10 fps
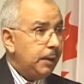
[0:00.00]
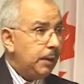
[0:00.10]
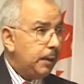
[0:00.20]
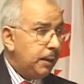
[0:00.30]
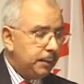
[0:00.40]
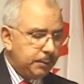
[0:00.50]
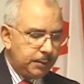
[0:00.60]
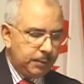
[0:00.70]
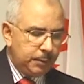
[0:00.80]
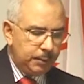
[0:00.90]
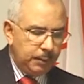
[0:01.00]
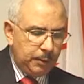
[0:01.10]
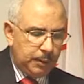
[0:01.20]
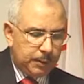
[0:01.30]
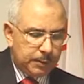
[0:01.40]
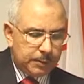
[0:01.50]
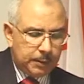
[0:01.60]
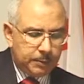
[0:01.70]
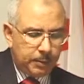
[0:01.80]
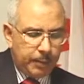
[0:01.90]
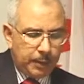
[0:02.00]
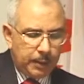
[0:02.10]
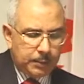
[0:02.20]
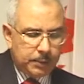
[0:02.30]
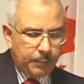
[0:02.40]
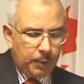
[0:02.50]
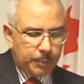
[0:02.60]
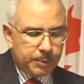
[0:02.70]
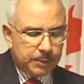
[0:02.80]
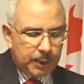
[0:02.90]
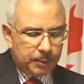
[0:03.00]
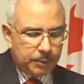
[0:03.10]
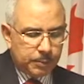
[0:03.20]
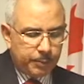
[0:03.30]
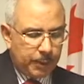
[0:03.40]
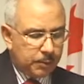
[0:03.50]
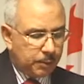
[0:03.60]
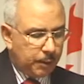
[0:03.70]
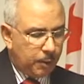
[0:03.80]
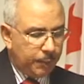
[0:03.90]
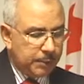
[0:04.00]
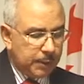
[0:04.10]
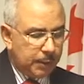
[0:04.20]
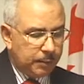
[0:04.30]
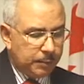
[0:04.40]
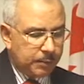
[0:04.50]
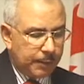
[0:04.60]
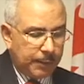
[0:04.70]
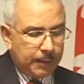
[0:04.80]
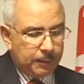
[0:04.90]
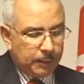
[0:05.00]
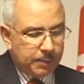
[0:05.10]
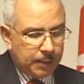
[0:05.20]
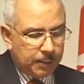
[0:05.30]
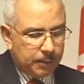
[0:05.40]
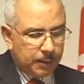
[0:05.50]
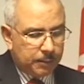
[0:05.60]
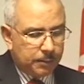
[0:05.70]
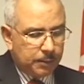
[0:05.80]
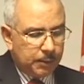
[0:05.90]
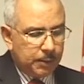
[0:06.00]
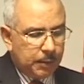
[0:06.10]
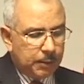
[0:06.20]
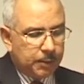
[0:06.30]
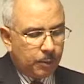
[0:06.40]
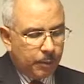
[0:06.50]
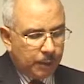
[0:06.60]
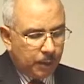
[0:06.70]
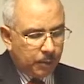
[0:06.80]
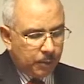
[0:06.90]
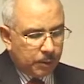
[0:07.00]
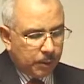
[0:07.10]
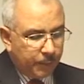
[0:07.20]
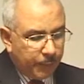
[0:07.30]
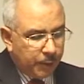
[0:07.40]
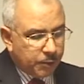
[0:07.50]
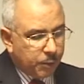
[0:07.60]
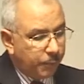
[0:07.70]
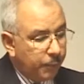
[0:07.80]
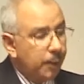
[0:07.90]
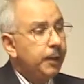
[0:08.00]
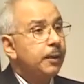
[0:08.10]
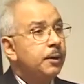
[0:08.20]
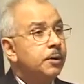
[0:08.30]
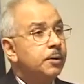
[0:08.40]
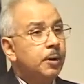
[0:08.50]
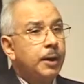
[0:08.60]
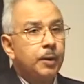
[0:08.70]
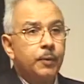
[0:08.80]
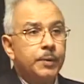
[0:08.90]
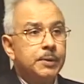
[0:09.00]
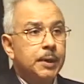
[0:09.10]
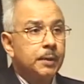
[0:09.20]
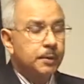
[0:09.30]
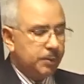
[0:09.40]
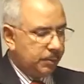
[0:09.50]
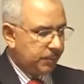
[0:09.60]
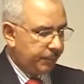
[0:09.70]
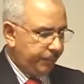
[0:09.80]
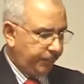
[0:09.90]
In Qatar, the central bank has developed standards based on AOFI standards, and I understand that Qatar will now converge fully to AOFI standards.